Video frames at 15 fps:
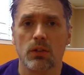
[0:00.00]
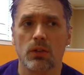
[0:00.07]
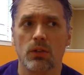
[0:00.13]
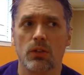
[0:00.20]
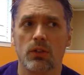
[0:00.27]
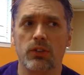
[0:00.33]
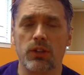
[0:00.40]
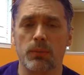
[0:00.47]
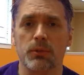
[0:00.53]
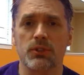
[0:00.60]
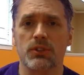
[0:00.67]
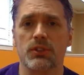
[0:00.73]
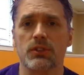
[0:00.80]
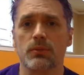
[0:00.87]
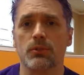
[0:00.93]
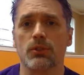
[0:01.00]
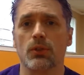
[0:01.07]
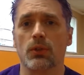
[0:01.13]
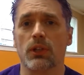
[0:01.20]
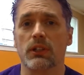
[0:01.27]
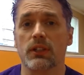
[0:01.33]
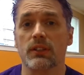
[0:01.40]
Set up a system so
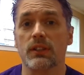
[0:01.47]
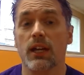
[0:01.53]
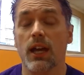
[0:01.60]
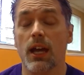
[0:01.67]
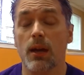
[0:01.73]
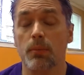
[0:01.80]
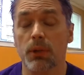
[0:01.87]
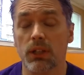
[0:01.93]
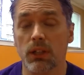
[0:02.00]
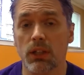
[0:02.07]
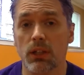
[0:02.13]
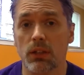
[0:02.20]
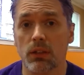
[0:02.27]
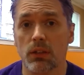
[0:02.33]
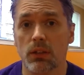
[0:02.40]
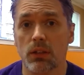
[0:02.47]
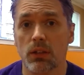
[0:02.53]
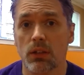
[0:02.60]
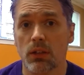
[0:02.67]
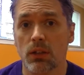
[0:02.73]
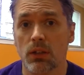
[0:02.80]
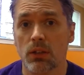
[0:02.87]
that doesn't happen again.
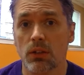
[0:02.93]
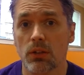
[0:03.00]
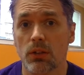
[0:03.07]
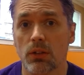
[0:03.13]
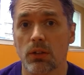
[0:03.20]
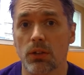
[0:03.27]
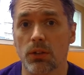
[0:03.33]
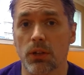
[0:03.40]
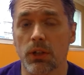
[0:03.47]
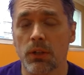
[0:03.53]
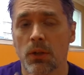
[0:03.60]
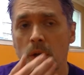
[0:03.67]
All right?